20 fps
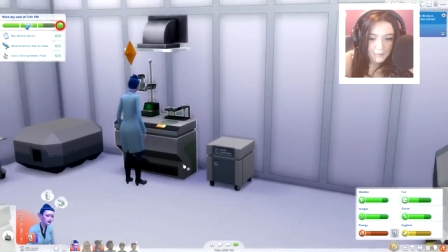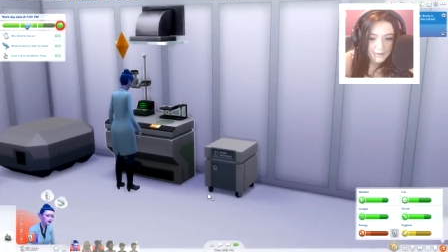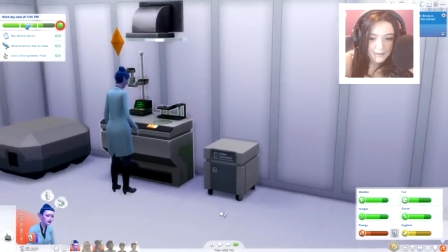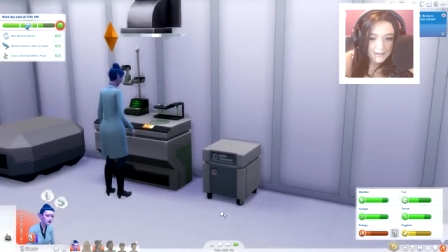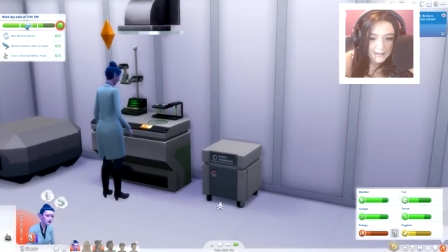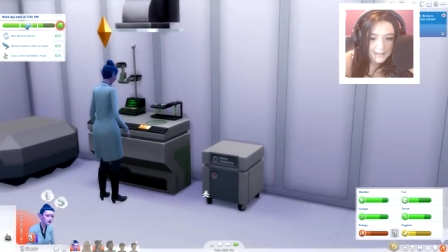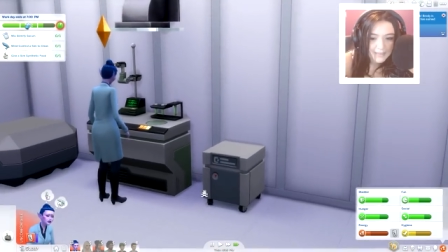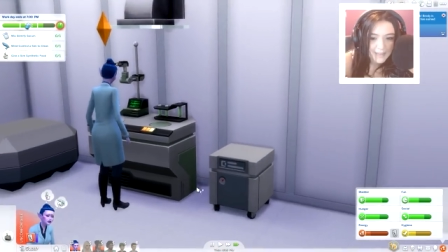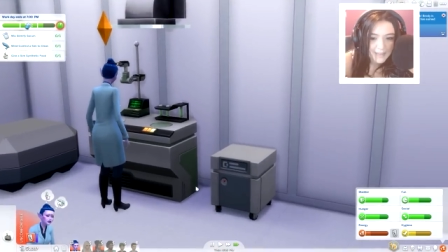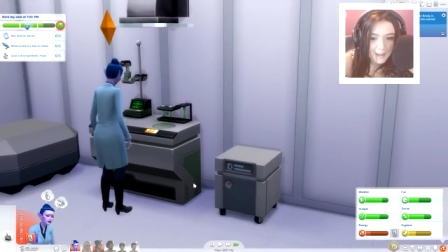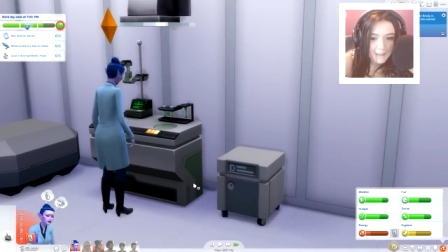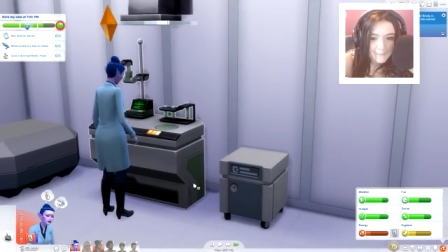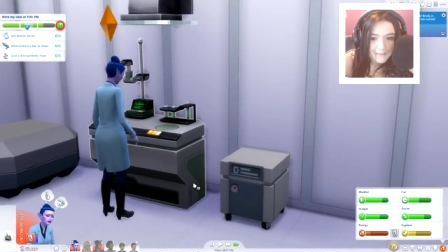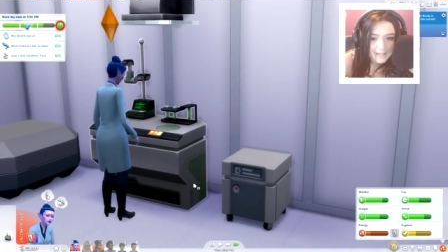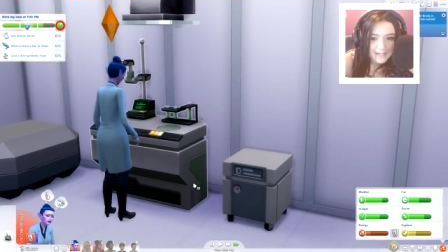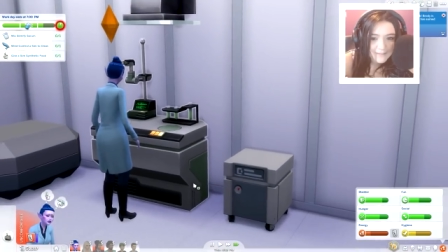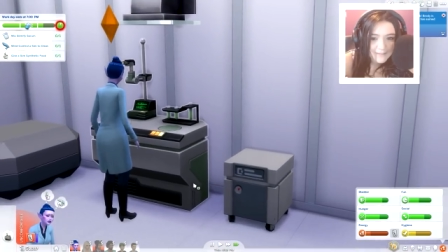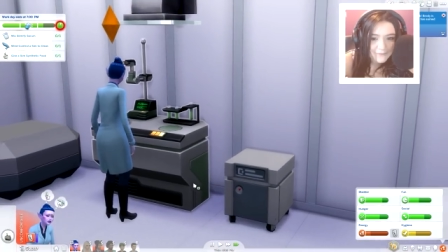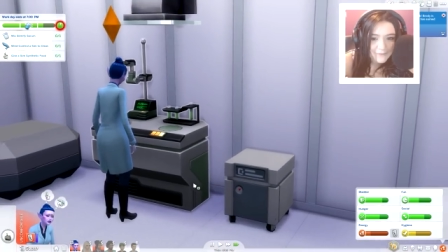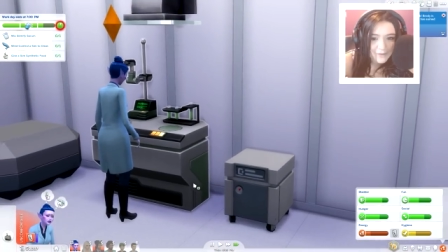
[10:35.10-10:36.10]
Bringing in
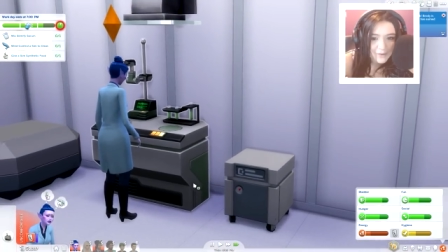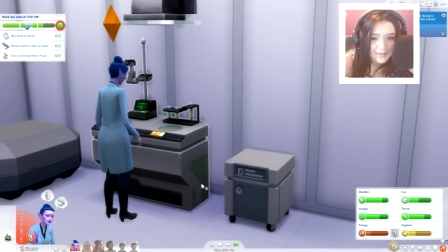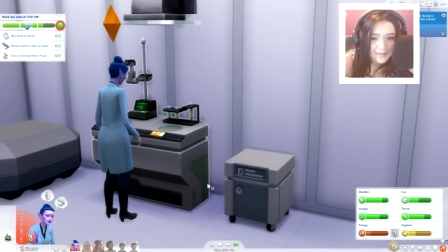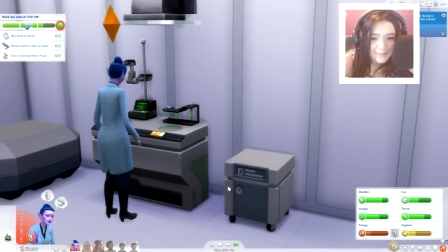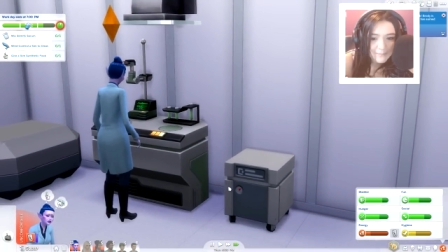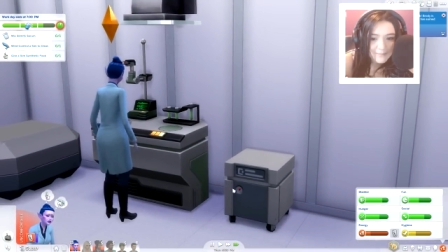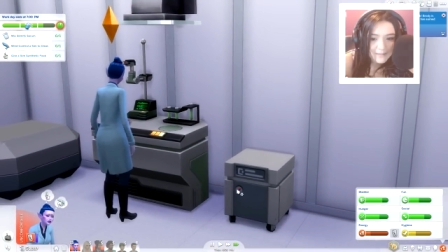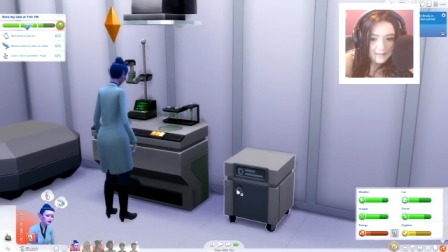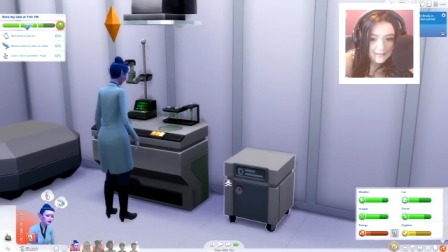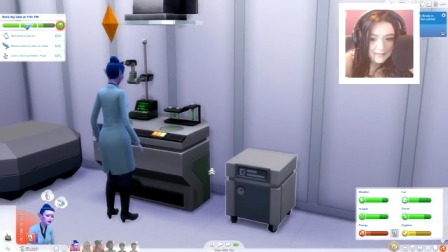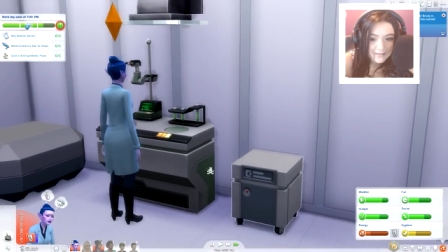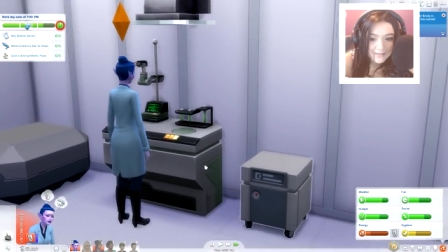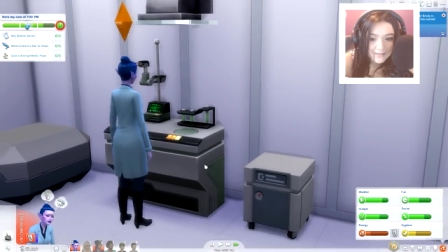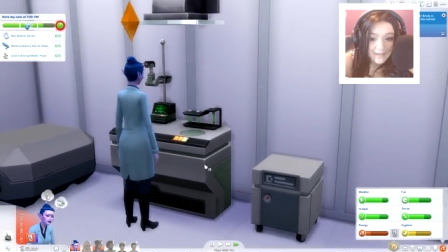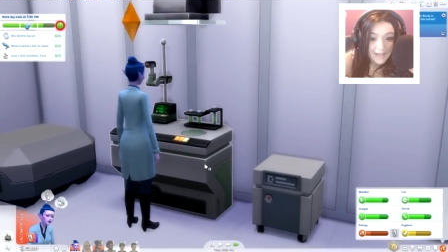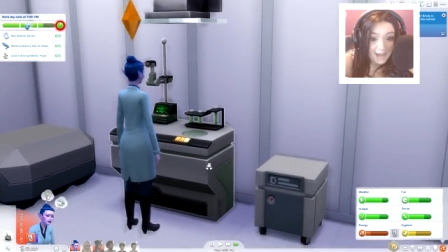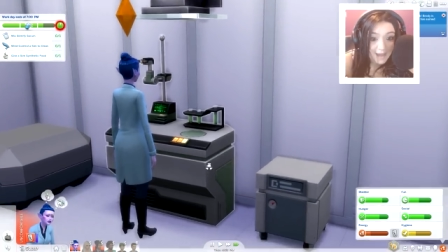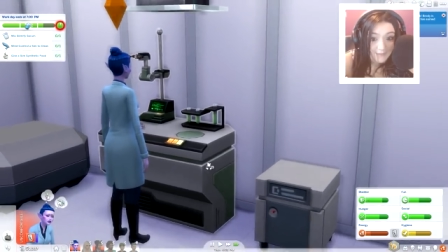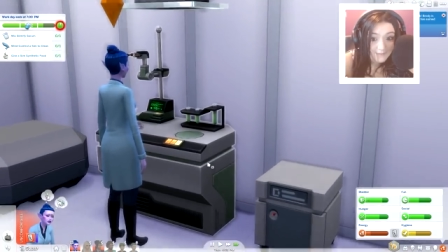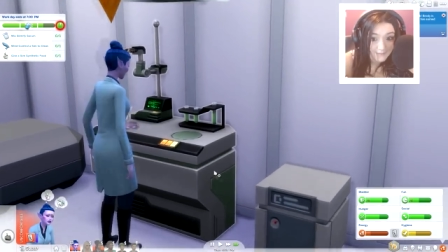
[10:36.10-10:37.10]
that money for the
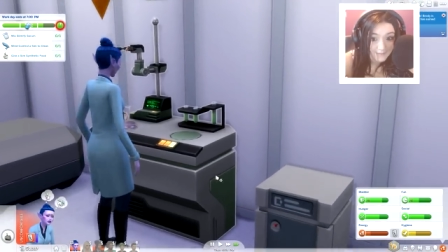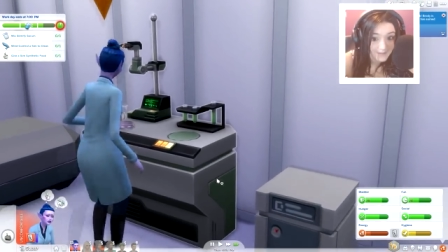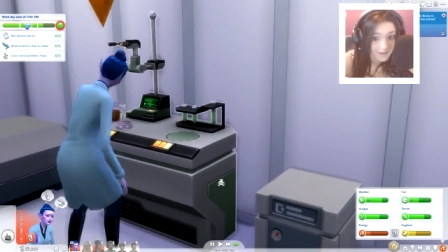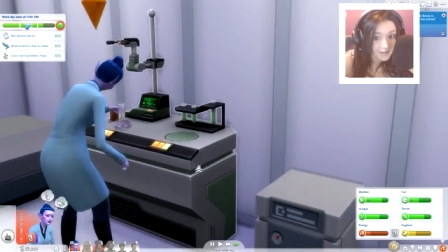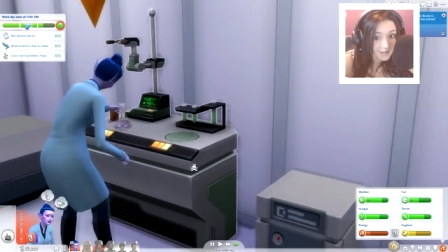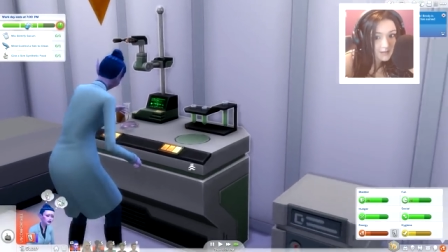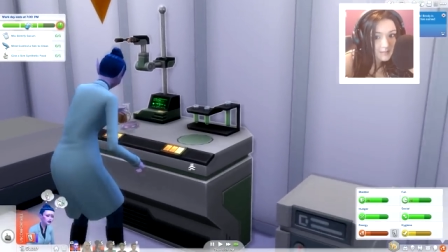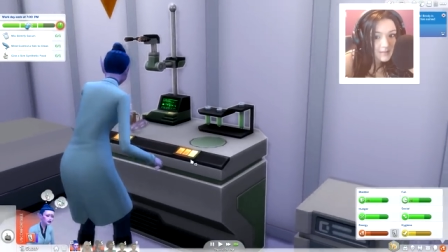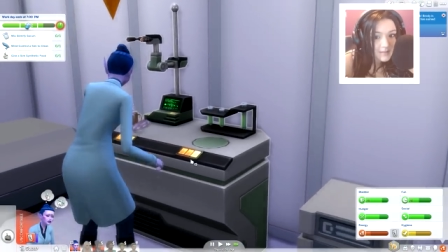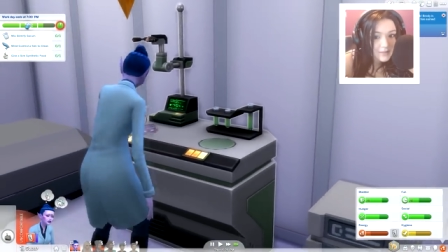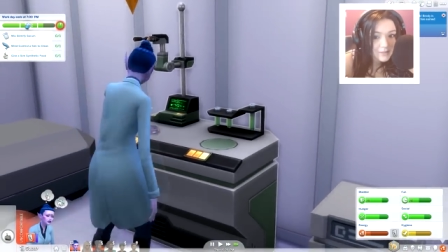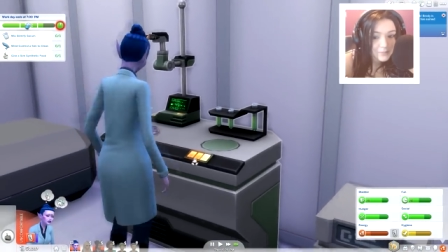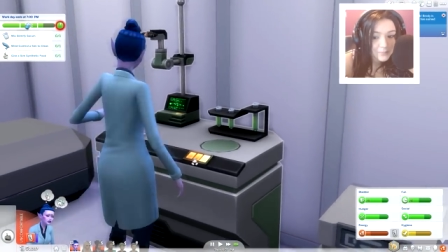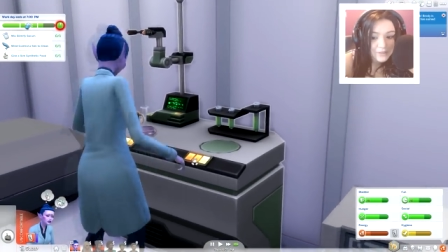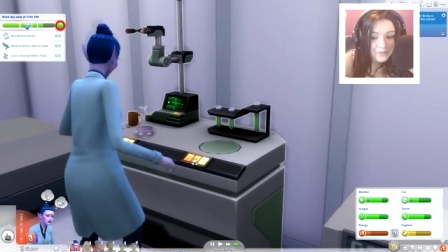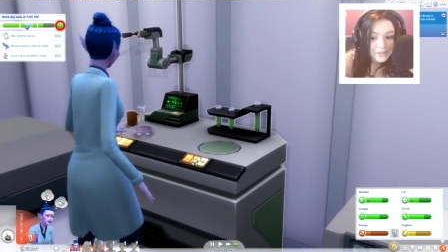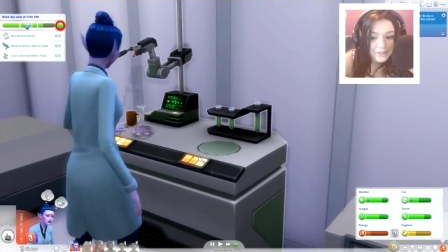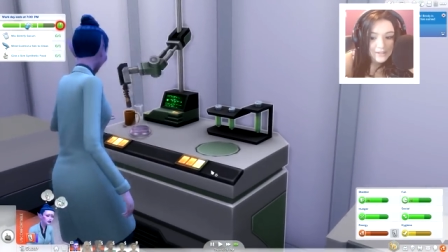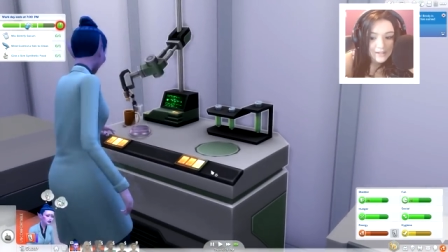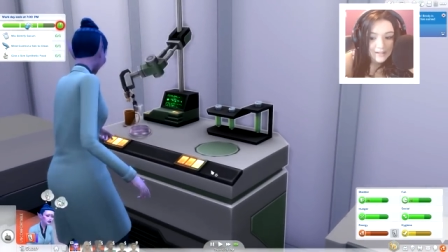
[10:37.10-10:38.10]
bills. I very
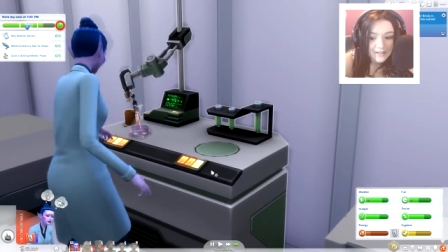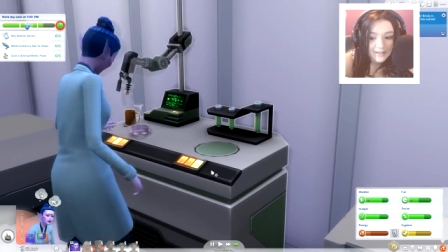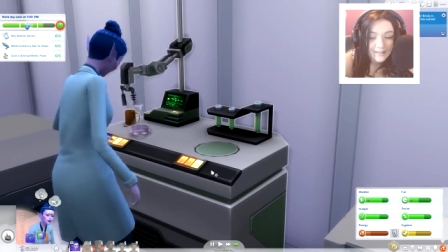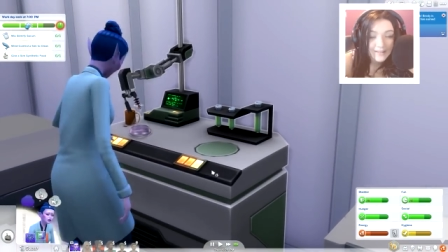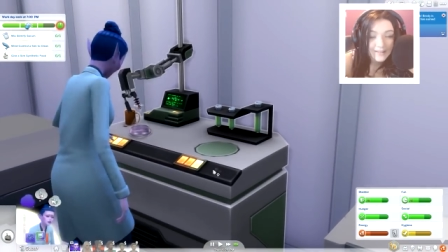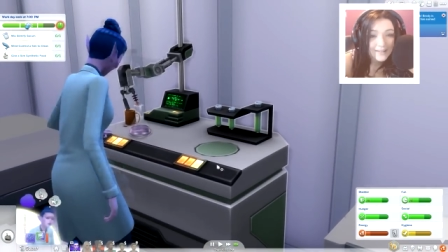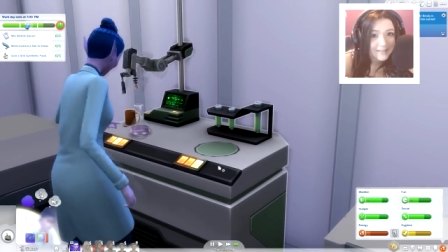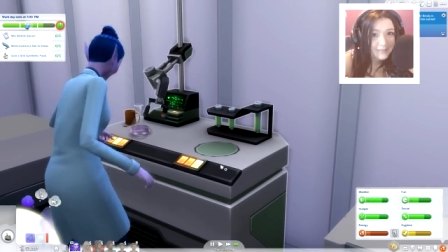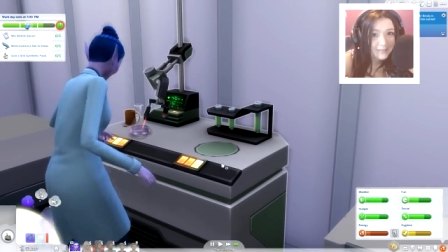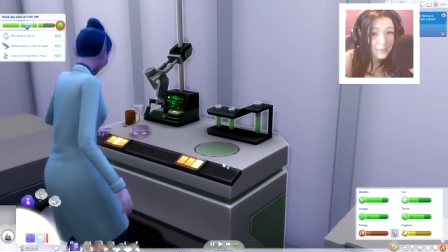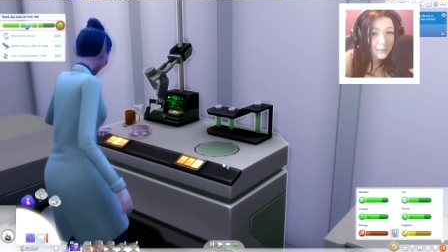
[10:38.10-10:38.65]
much appreciate it.